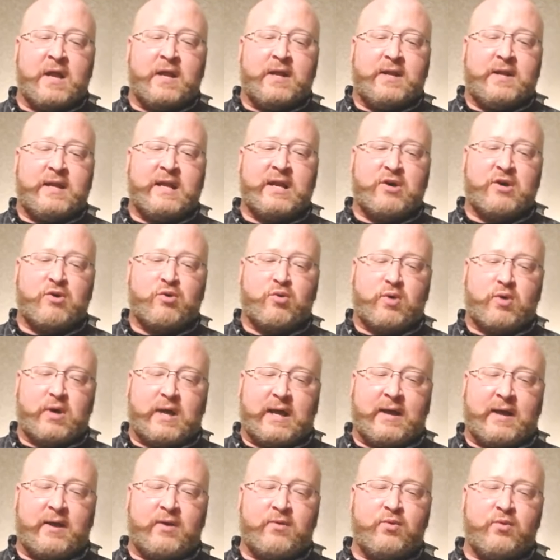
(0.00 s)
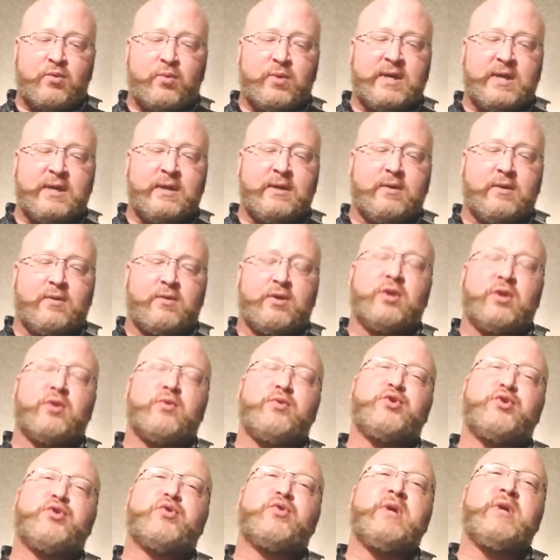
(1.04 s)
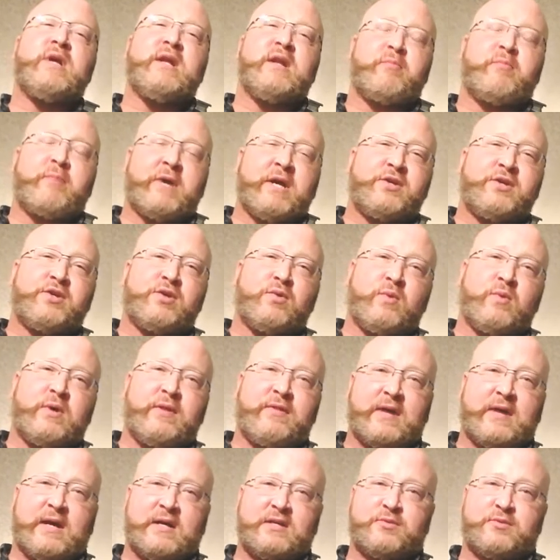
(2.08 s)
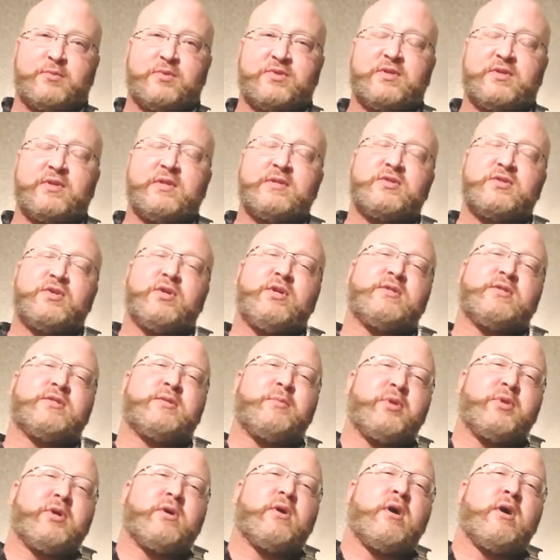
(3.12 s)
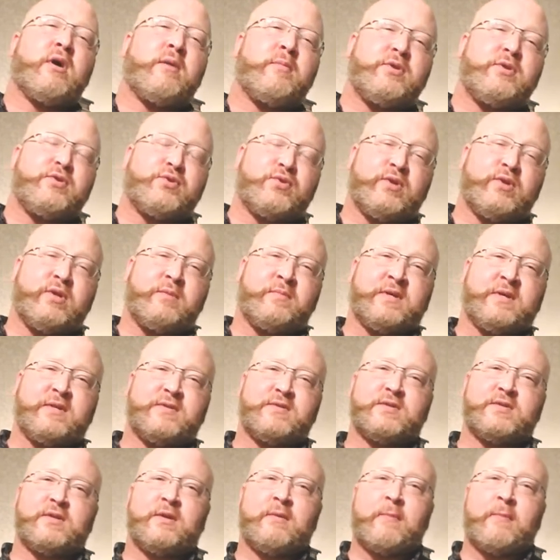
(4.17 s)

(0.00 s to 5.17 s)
Now, how do we treat a patient with asthma? So let's look at some of the common treatments.